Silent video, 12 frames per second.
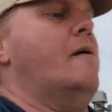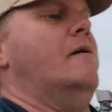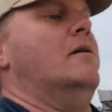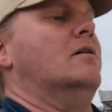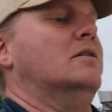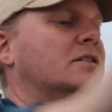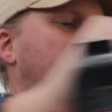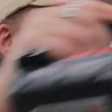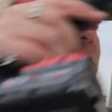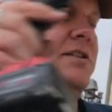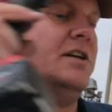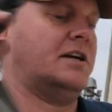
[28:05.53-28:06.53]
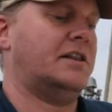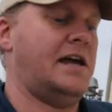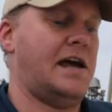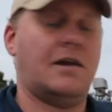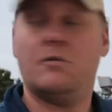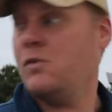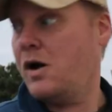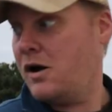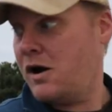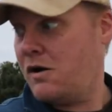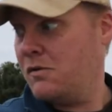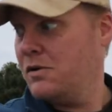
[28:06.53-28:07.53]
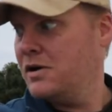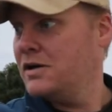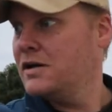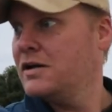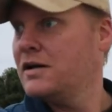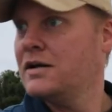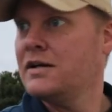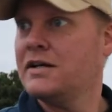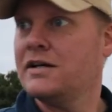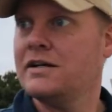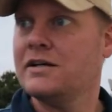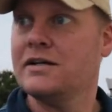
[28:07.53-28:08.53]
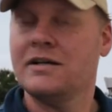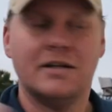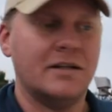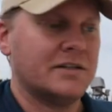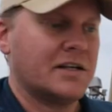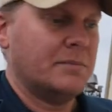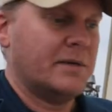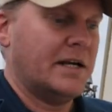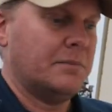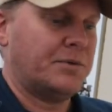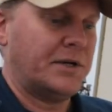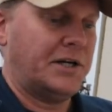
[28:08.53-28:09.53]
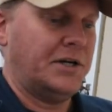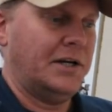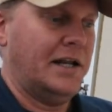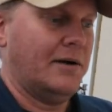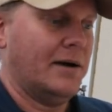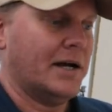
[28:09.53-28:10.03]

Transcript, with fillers: man Suck that. Woohoo! It's coming down pretty good now,